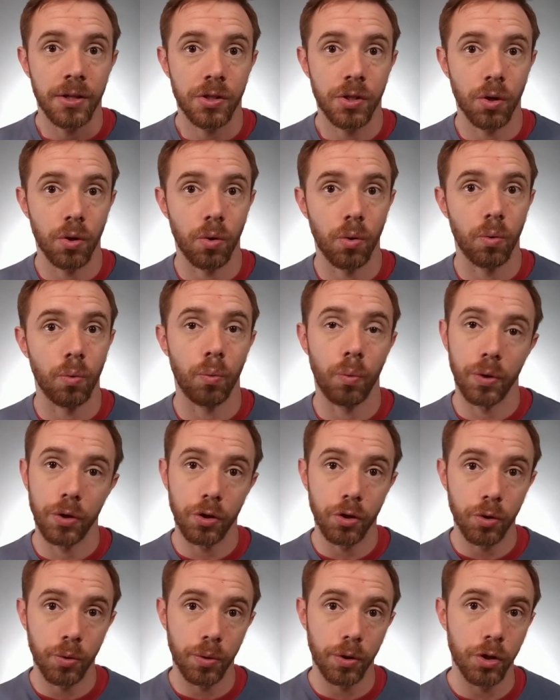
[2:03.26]
So when
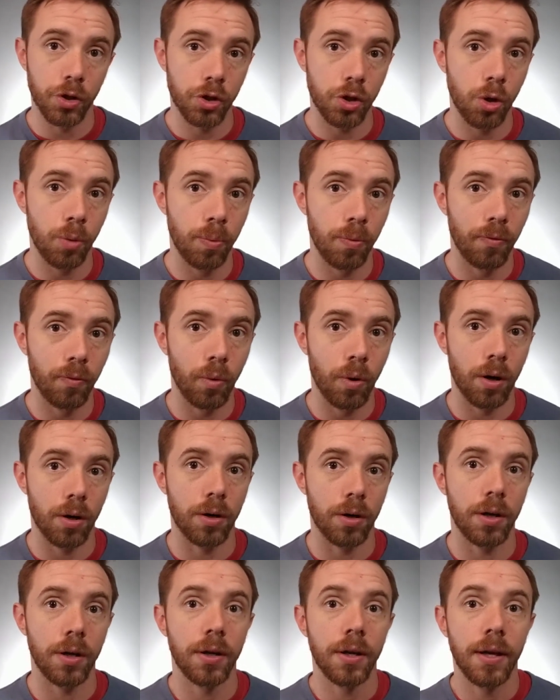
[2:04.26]
you're doing your scope of
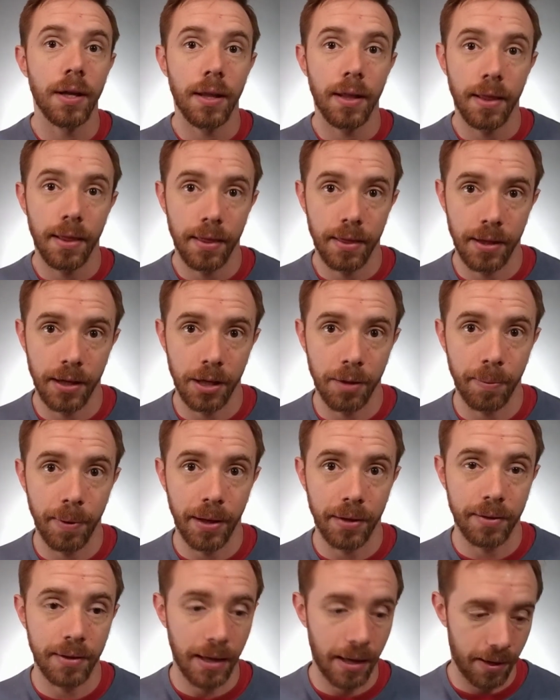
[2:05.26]
work, think
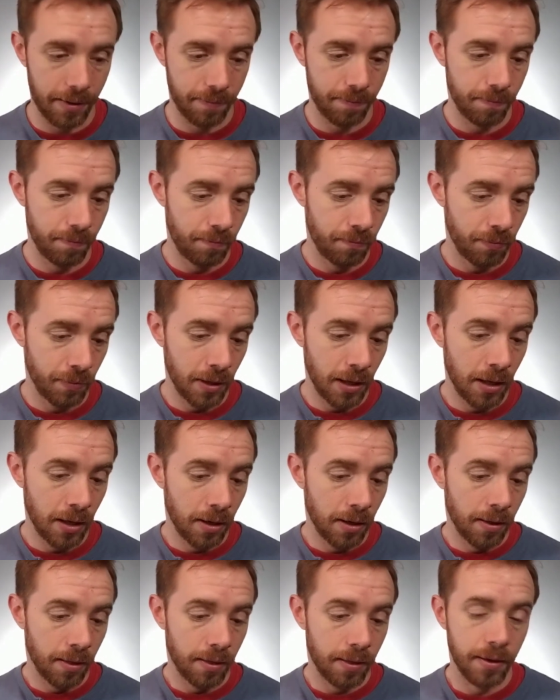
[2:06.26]
about that.
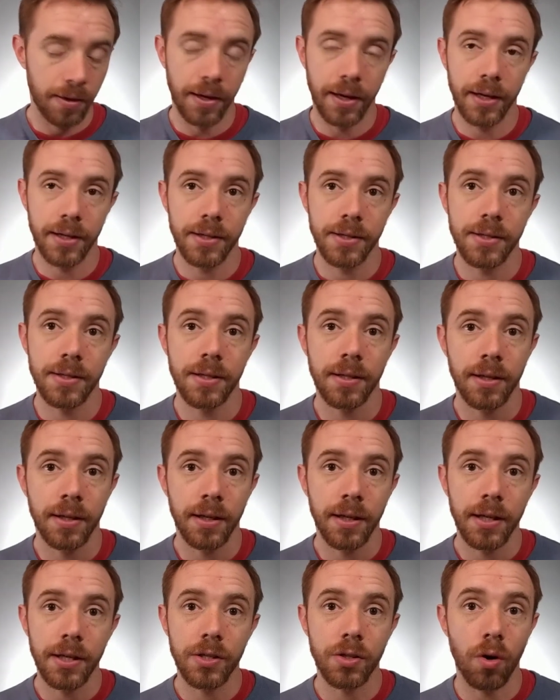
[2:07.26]
The next
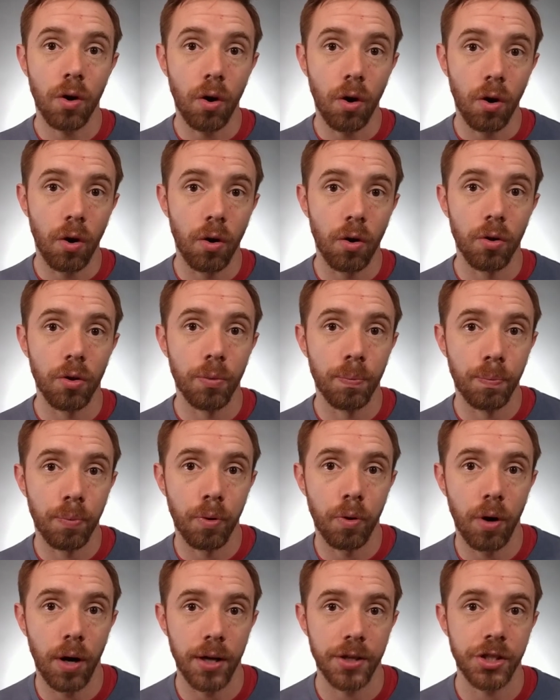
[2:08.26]
is all the
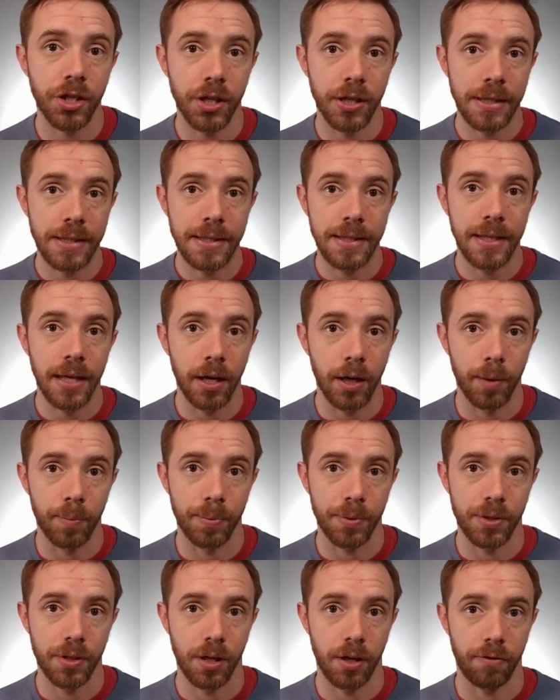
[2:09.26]
project
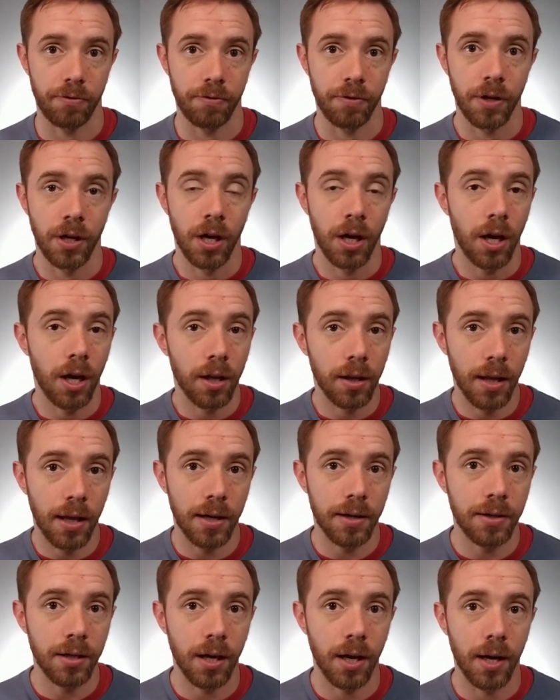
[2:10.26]
setup stuff. A
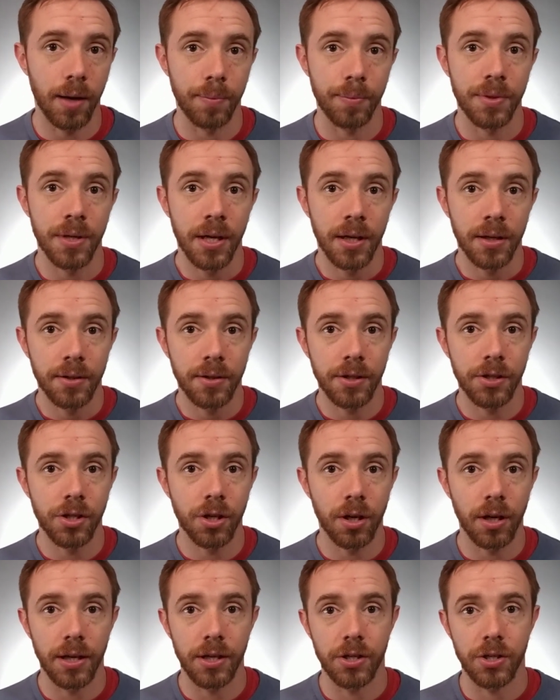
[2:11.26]
lot of times,
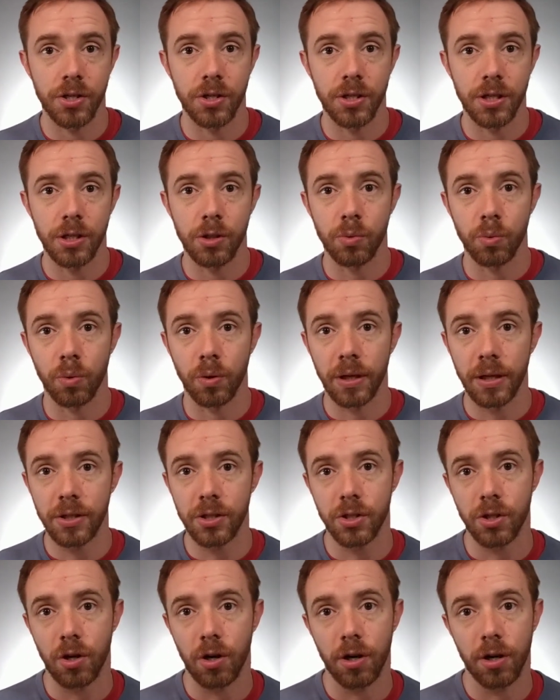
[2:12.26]
digital agencies will get
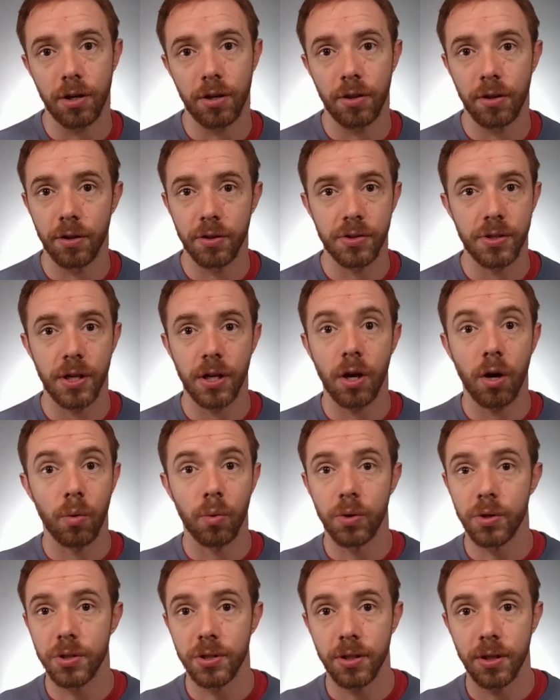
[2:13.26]
started and they'll say, oh,
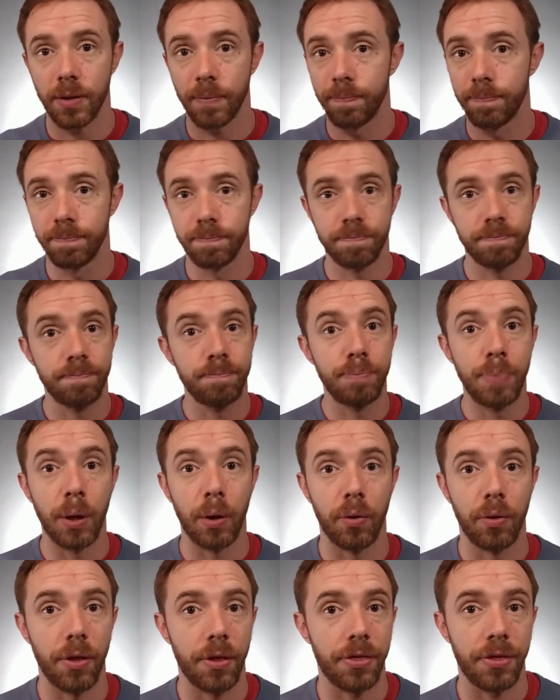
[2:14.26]
we're just going to
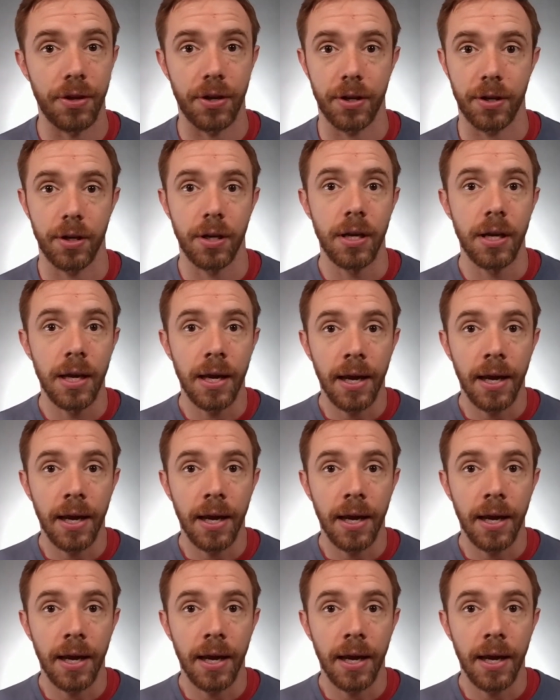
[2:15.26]
build the thing.